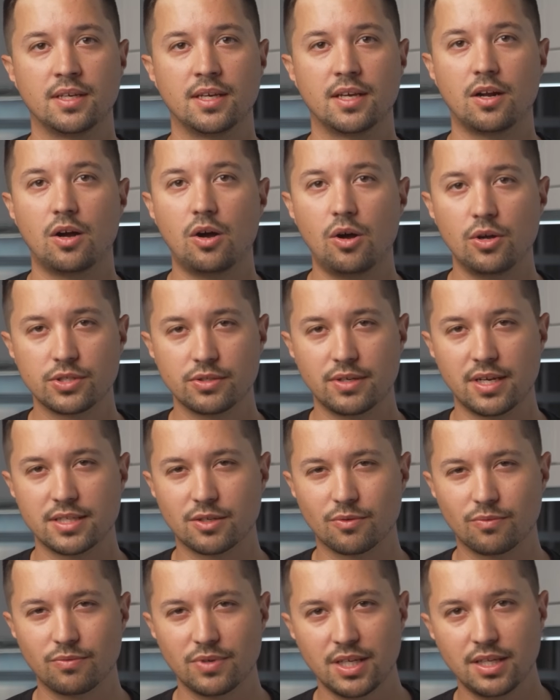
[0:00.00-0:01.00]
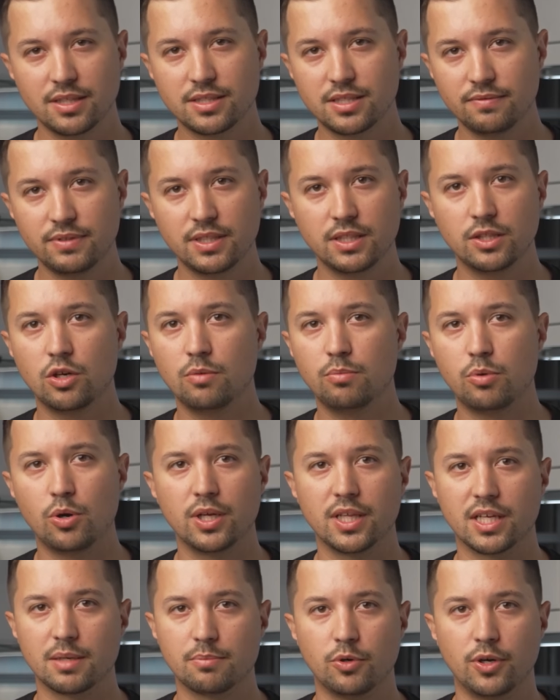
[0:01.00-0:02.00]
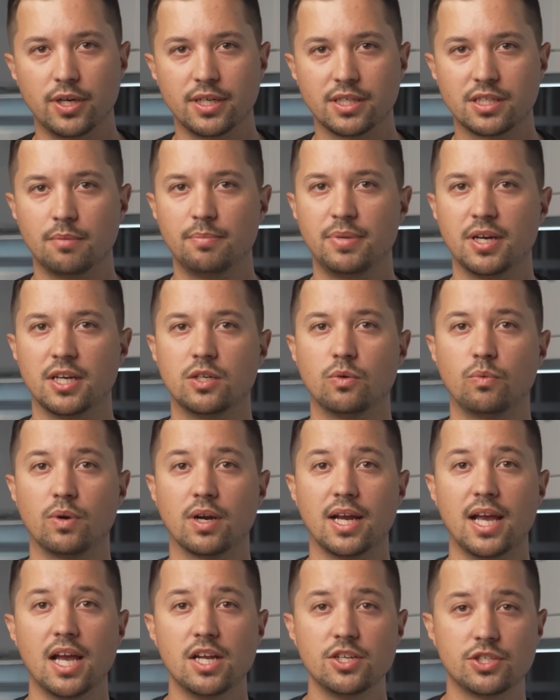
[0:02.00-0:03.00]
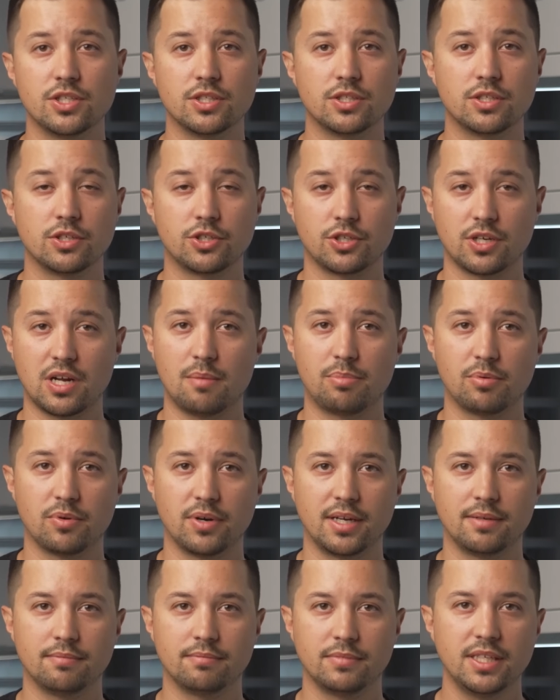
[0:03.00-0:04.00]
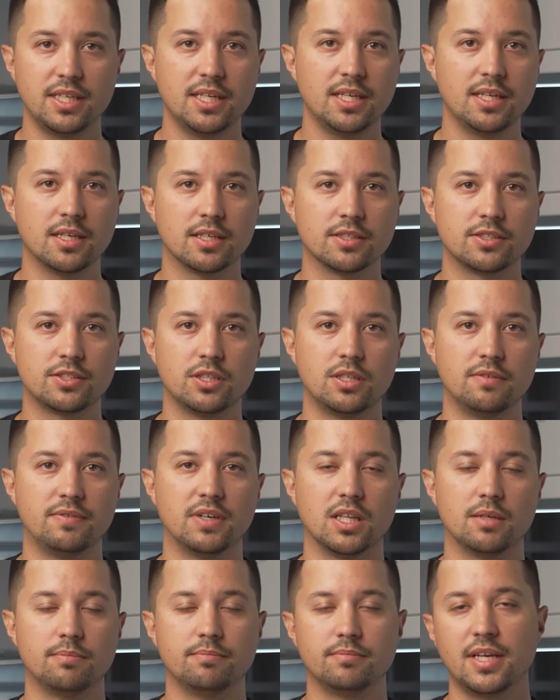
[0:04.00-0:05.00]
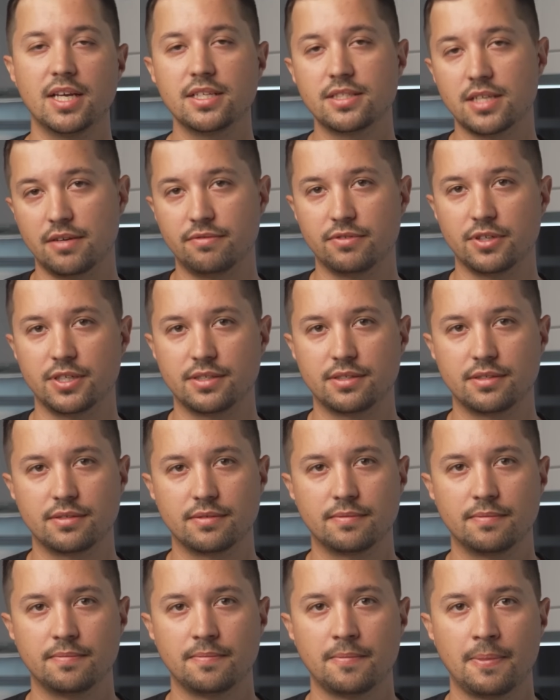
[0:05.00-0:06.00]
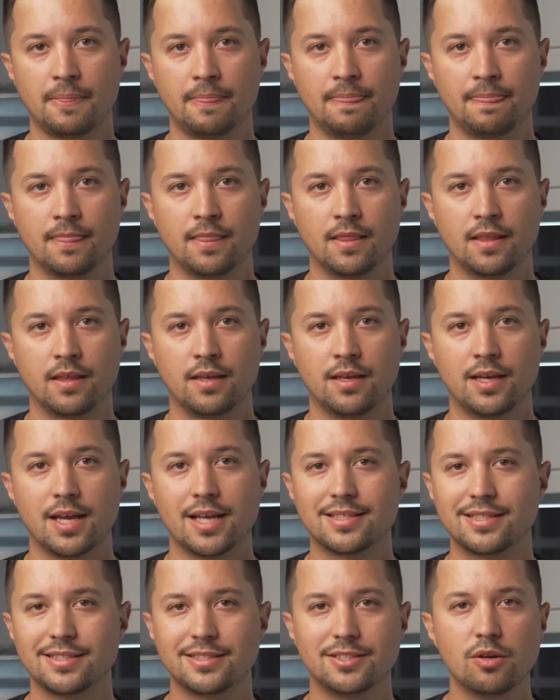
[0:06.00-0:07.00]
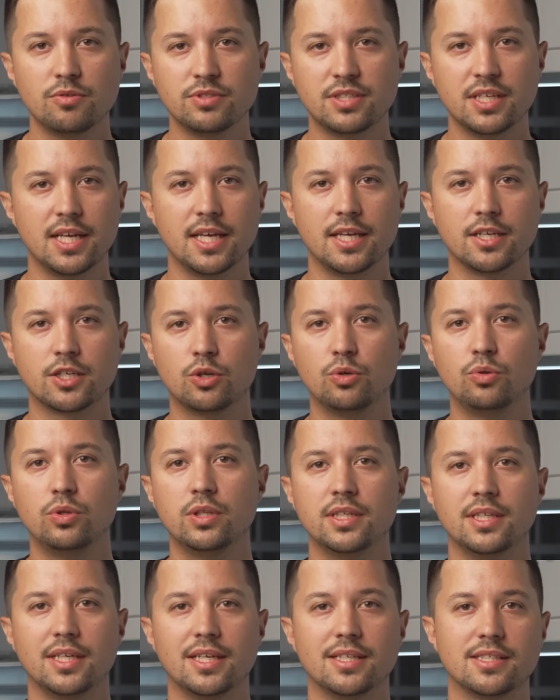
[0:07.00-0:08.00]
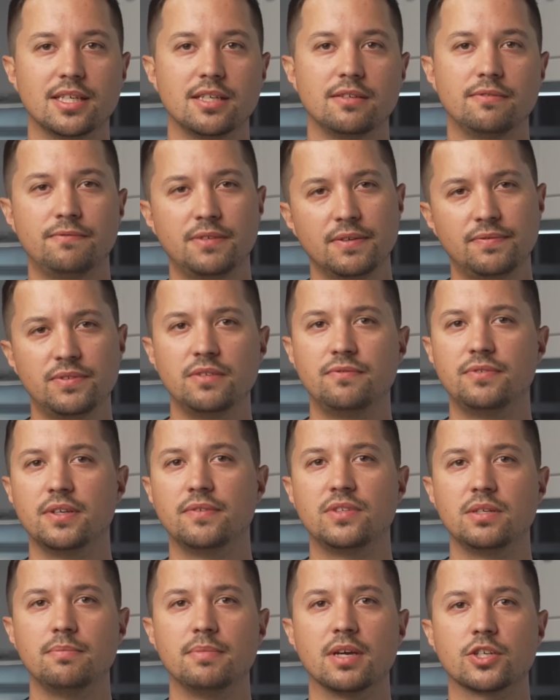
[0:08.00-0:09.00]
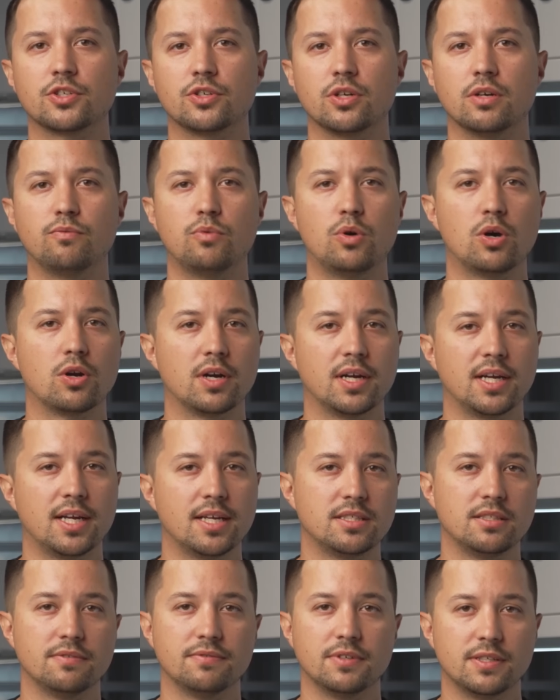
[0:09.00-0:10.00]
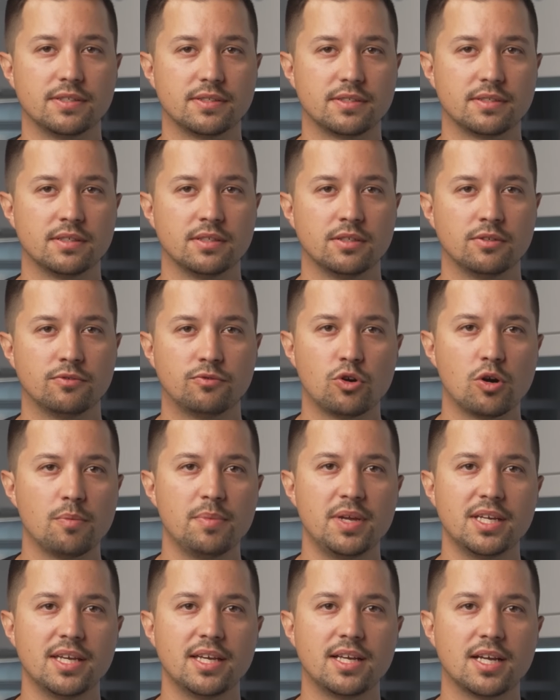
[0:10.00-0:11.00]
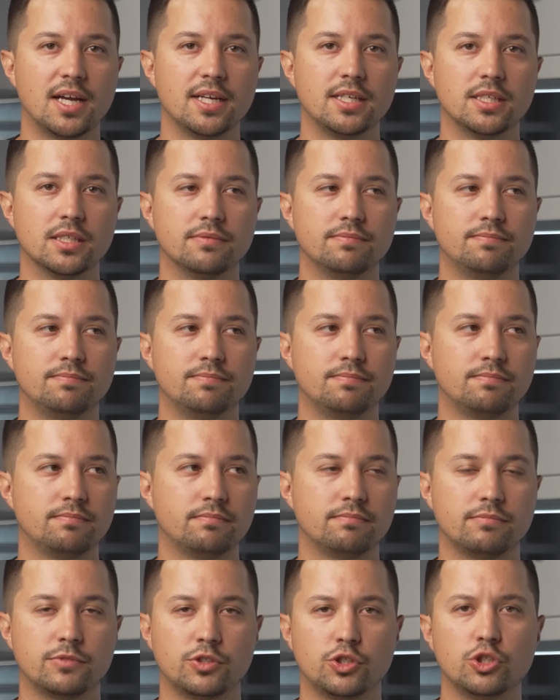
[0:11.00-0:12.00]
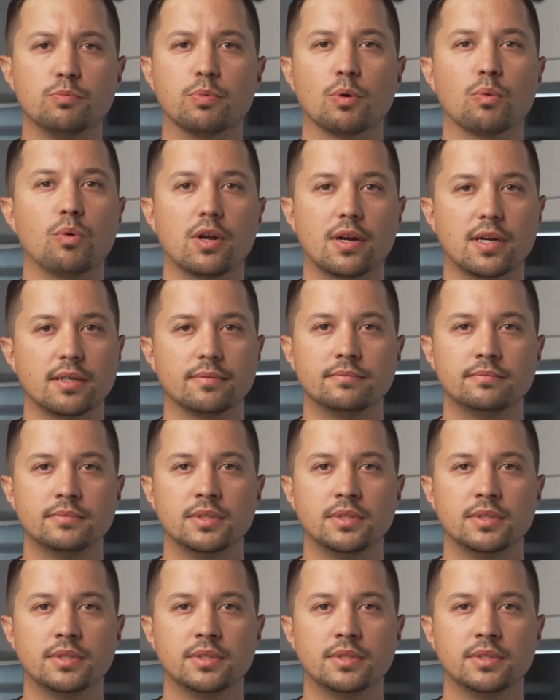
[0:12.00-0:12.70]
It also has a relatively low boiling point compared to where engines should operate, leading us to develop antifreeze. As it is known today, coolant is a fifty fifty mixture of water and antifreeze, forming a kind of superwater.